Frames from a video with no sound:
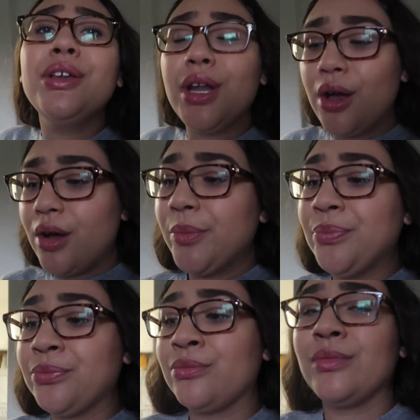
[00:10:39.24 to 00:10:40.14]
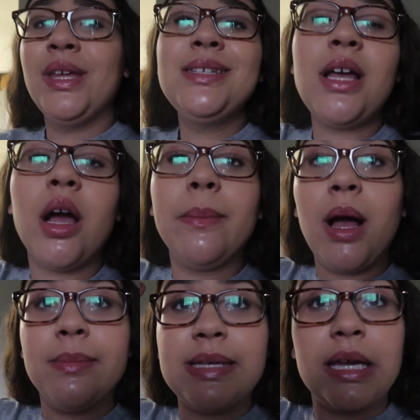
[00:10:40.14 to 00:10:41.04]
you know, he's talking
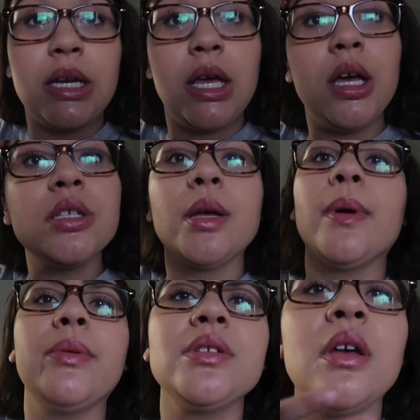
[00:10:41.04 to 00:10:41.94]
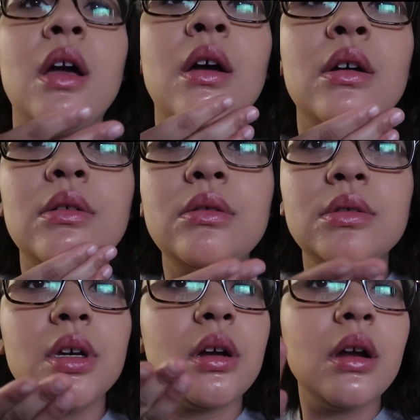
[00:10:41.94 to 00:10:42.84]
about I'm taking L's on my pranks. Ooh,
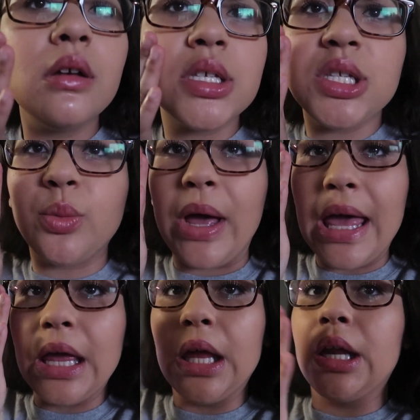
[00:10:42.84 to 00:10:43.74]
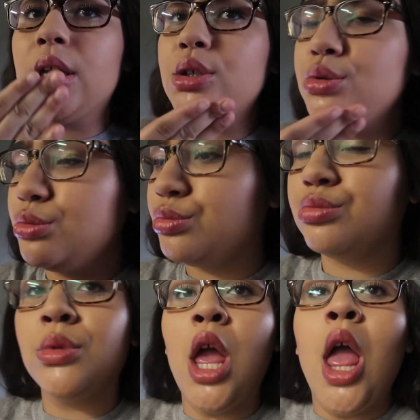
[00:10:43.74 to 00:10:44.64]
your girl's sweating. Ooh.
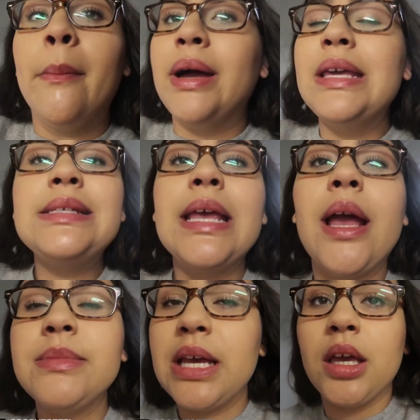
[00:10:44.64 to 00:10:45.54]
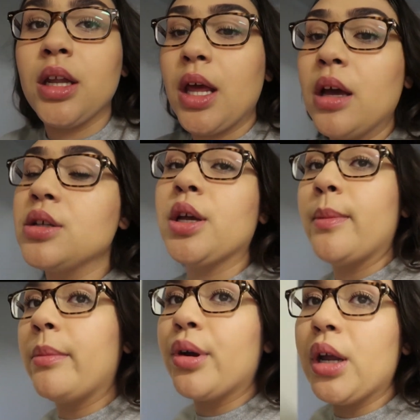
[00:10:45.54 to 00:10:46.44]
But he's saying I'm taking L's
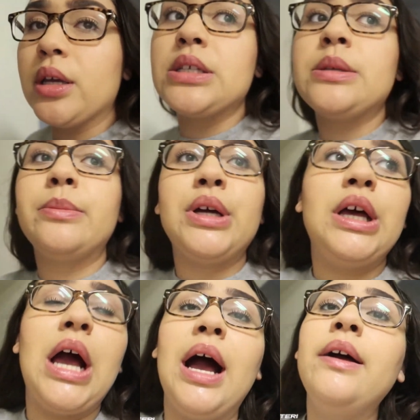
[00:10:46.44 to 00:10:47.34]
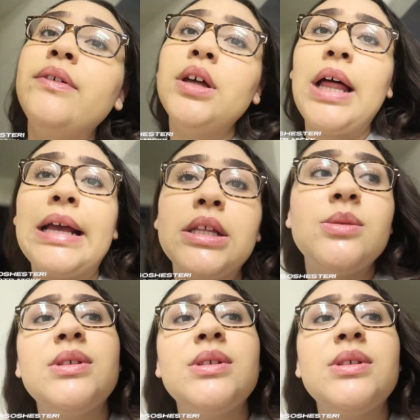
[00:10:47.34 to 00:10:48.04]
on my pranks, but I feel like this